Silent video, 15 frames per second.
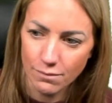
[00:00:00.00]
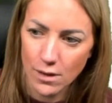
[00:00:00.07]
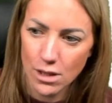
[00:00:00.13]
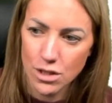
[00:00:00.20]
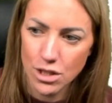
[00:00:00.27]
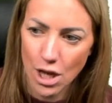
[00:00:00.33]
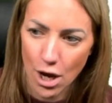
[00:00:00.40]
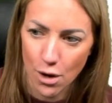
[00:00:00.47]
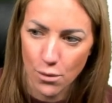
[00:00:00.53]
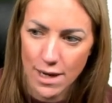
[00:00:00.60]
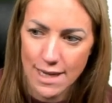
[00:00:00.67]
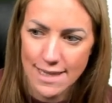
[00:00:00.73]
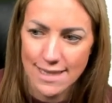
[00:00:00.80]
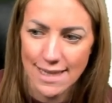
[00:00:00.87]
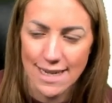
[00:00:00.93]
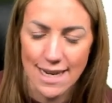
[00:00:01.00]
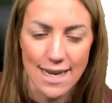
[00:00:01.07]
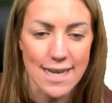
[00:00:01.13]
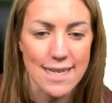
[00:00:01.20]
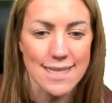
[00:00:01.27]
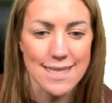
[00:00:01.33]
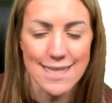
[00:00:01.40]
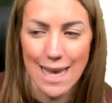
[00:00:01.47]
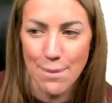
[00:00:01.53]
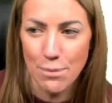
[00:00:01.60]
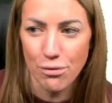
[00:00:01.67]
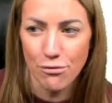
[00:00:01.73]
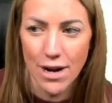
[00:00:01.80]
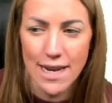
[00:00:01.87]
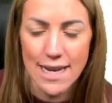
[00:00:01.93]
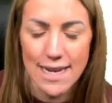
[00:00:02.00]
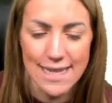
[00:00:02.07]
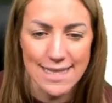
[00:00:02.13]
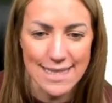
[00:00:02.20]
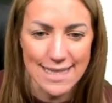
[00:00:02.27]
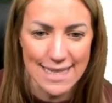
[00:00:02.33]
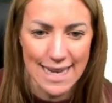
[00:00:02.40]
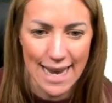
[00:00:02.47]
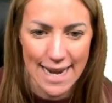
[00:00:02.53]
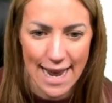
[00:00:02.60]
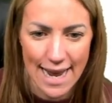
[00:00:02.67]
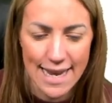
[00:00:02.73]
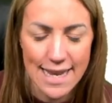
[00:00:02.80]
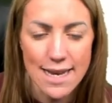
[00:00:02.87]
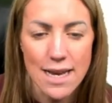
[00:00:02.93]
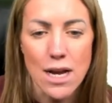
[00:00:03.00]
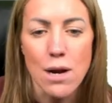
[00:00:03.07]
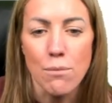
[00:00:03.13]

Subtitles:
So it's gonna separate its DNA,